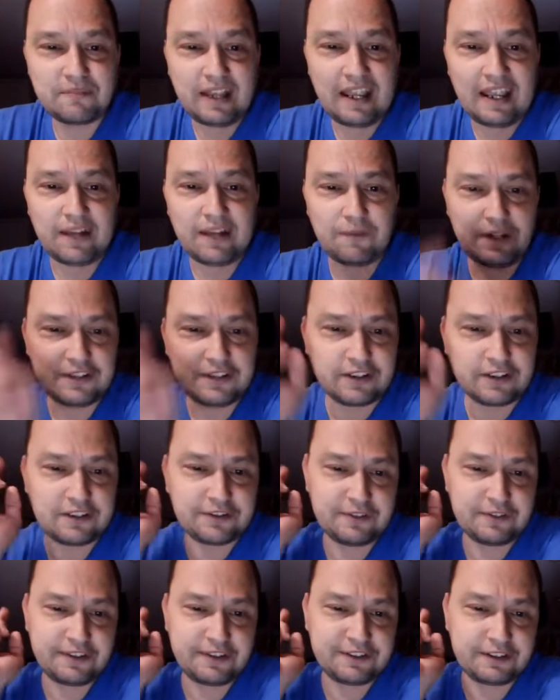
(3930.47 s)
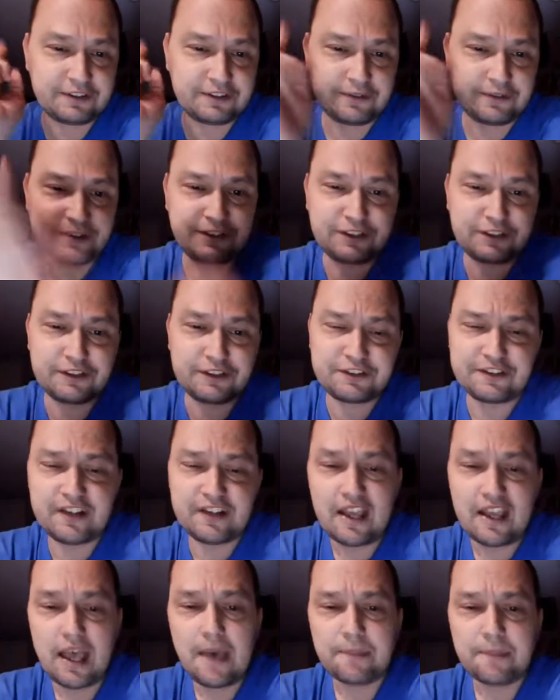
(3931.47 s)
And research. You
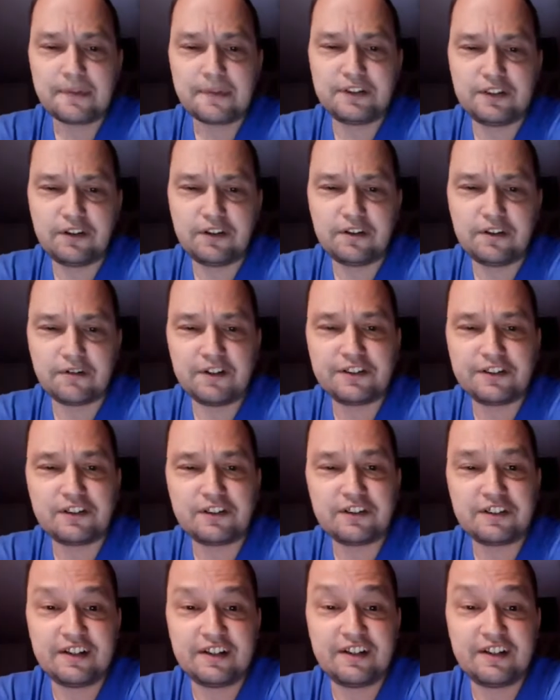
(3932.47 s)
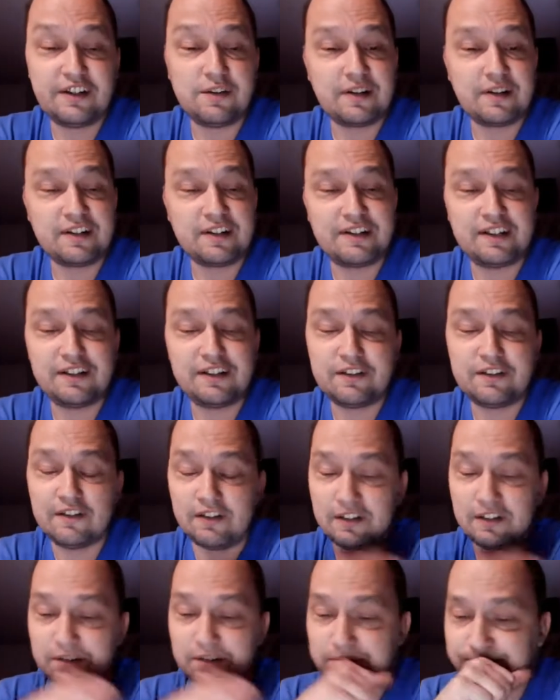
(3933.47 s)
could do your research and you continue
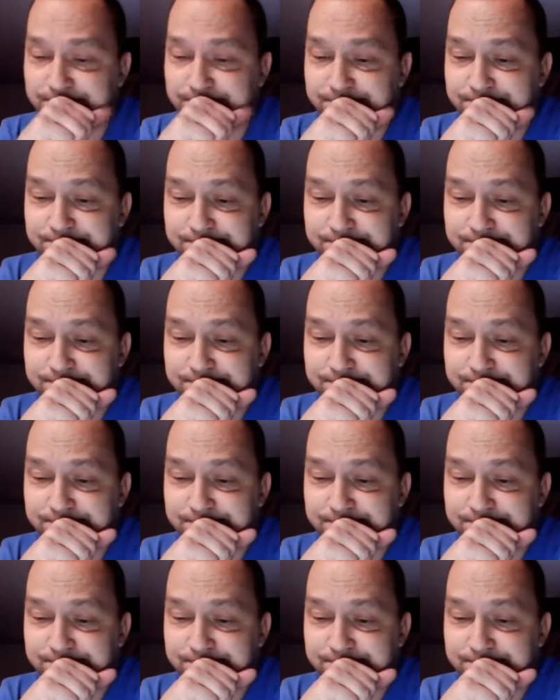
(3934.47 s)
to learn.